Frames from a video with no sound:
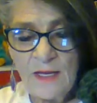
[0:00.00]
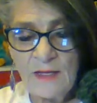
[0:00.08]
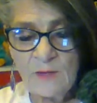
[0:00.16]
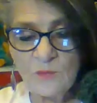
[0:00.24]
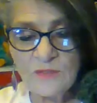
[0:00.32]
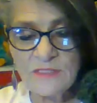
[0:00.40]

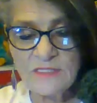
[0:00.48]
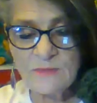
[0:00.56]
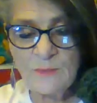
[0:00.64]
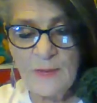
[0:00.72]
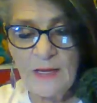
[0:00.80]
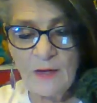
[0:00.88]
and would
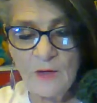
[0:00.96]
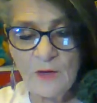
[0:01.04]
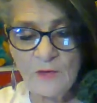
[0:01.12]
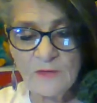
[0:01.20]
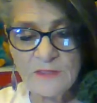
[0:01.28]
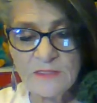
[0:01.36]
spare
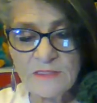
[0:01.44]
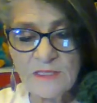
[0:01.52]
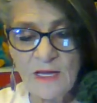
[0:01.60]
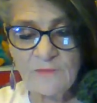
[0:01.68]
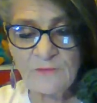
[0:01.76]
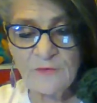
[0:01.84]
her the
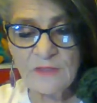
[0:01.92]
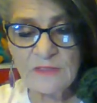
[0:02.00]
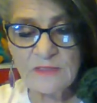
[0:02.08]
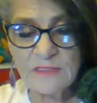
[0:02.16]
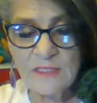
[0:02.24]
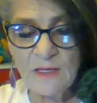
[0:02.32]

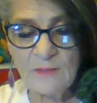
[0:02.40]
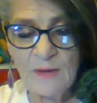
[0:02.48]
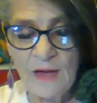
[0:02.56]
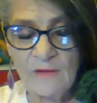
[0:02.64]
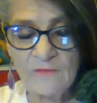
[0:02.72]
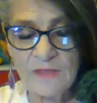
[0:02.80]
sufferings that
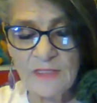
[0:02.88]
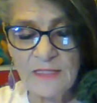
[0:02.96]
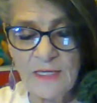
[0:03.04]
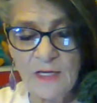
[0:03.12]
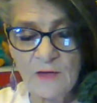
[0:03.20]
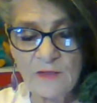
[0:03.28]
poverty
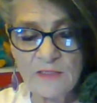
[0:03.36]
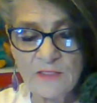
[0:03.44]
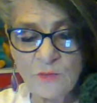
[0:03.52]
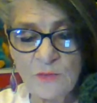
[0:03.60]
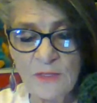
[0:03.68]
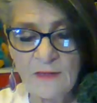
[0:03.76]

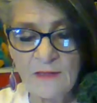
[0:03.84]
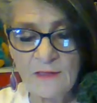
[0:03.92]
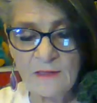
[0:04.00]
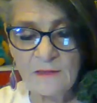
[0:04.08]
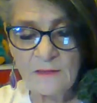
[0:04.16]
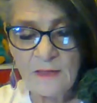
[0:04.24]
carries with it.